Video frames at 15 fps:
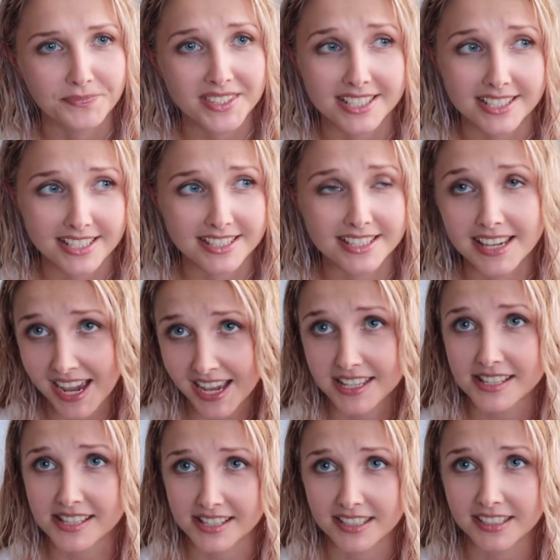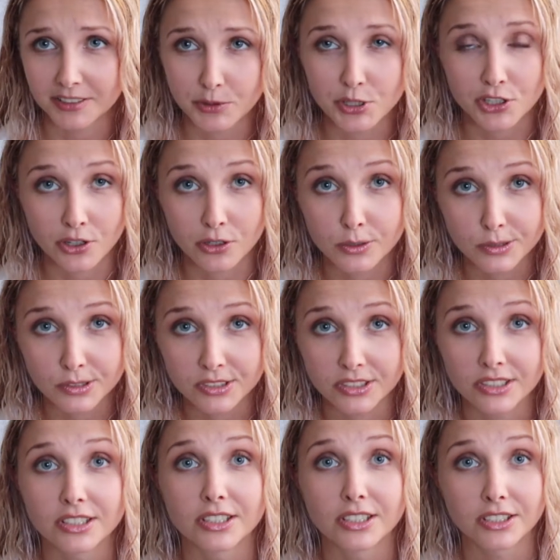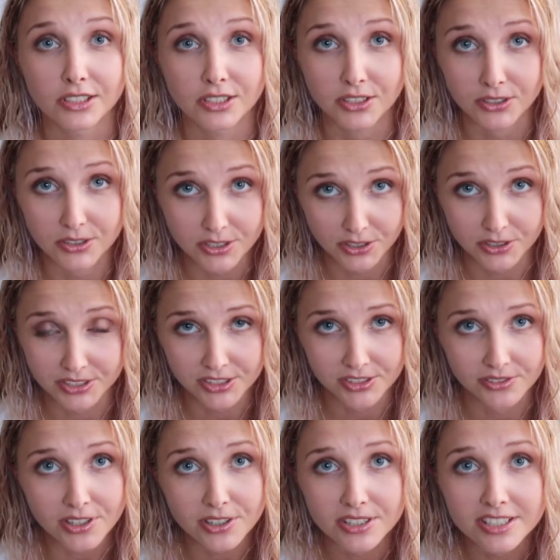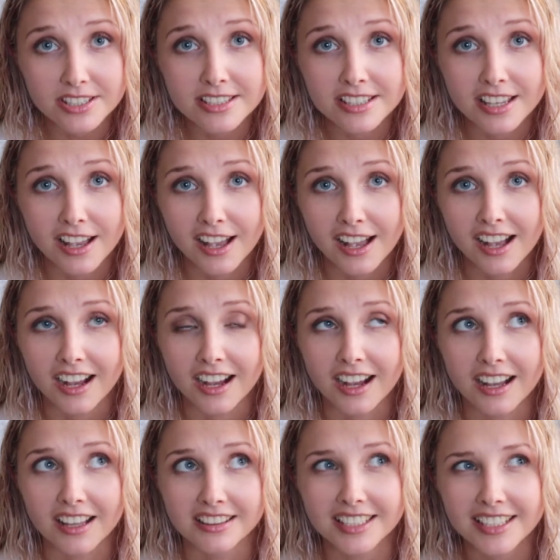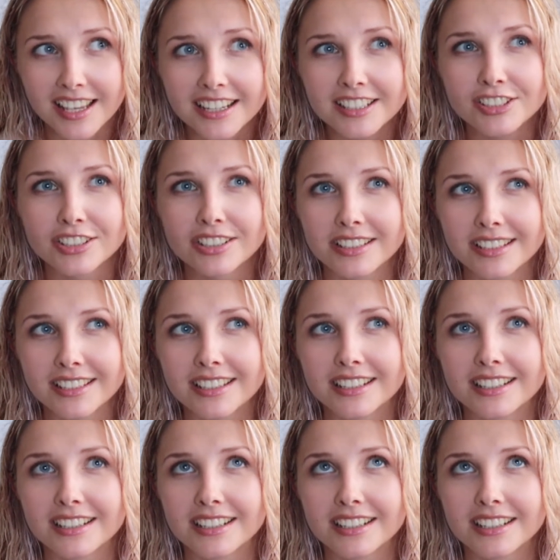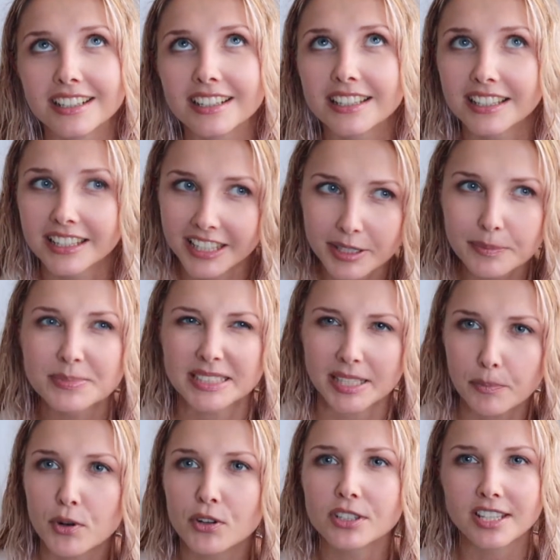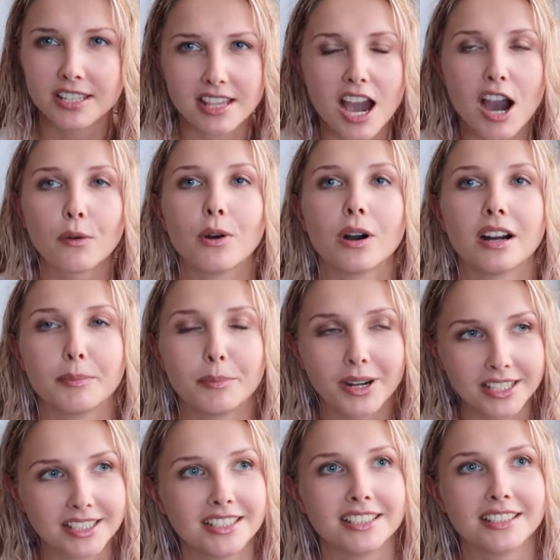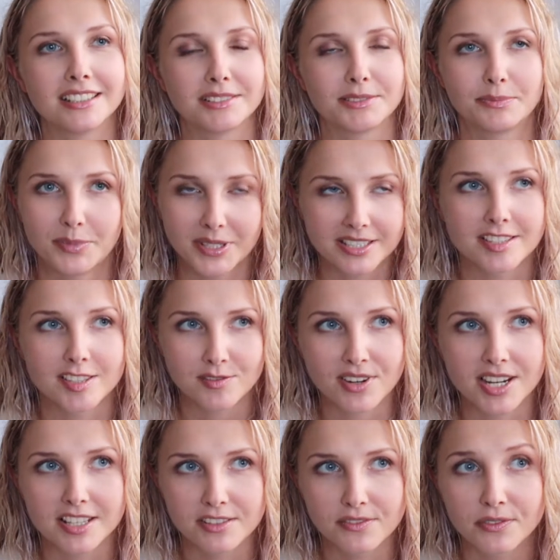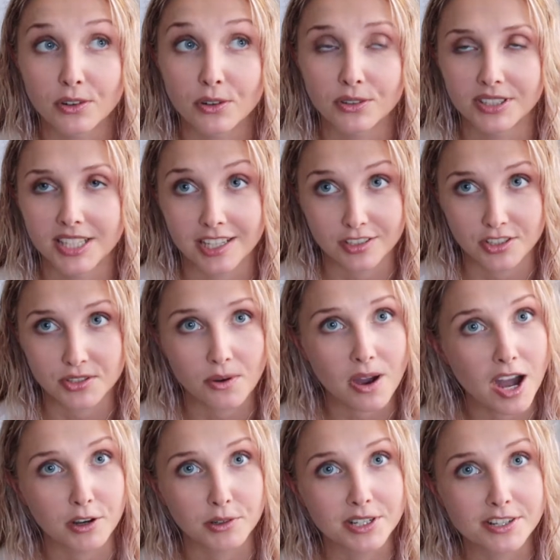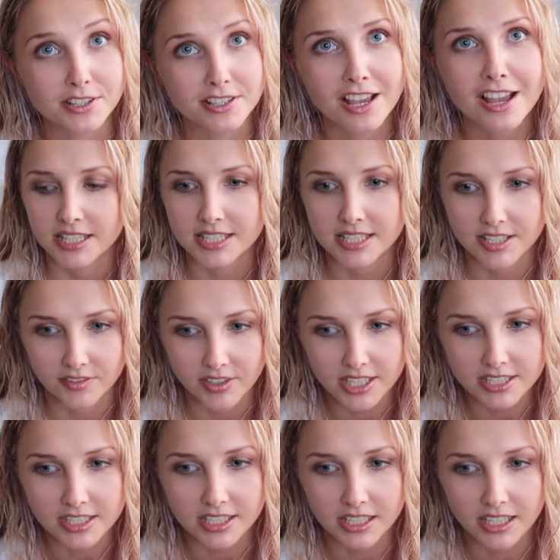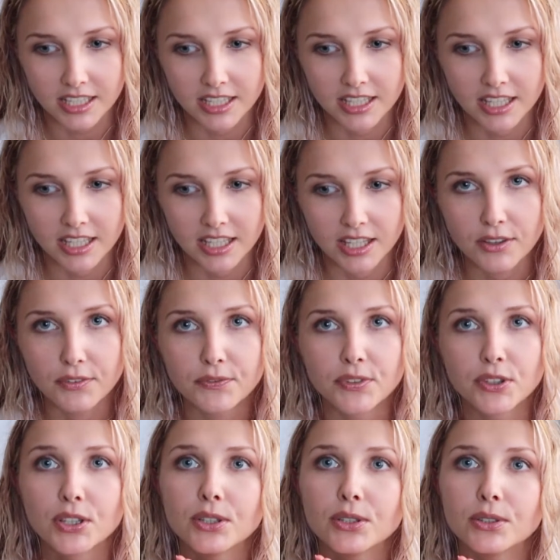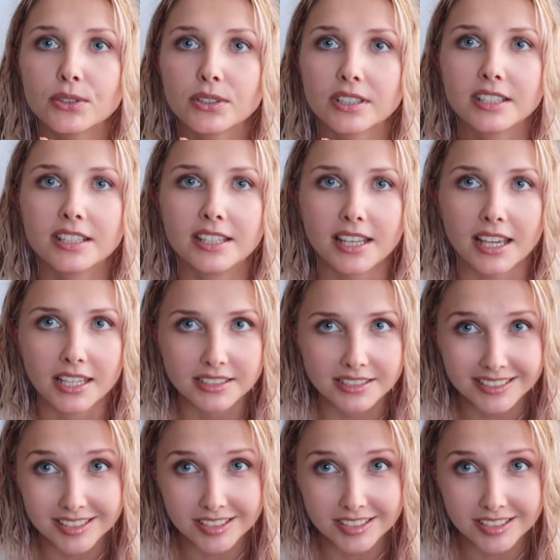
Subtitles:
these guys, which called corticosteroids, they actually keep supporting our body being stressed for next 2 hours. Theoretically, if you're getting